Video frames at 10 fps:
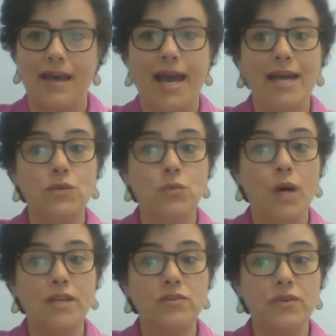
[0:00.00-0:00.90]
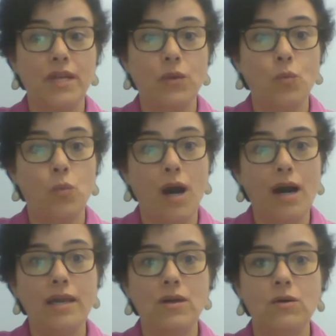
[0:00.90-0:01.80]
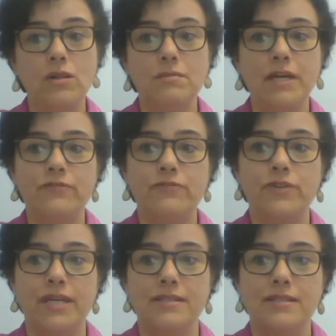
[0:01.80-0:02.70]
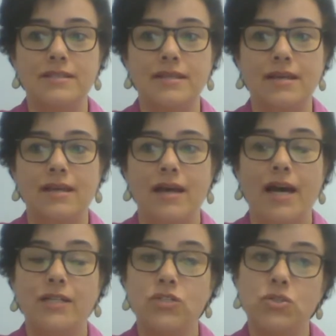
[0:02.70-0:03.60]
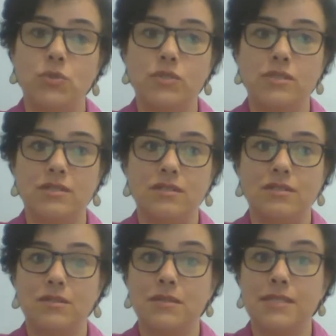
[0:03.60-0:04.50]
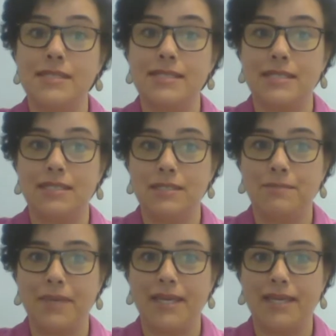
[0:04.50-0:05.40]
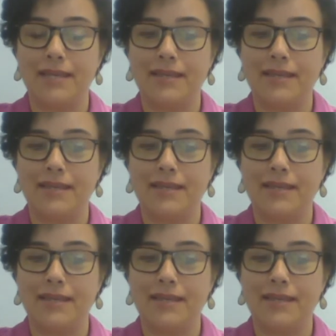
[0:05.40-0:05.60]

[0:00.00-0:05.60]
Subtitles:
and wondering why all my friends had chosen to desert me.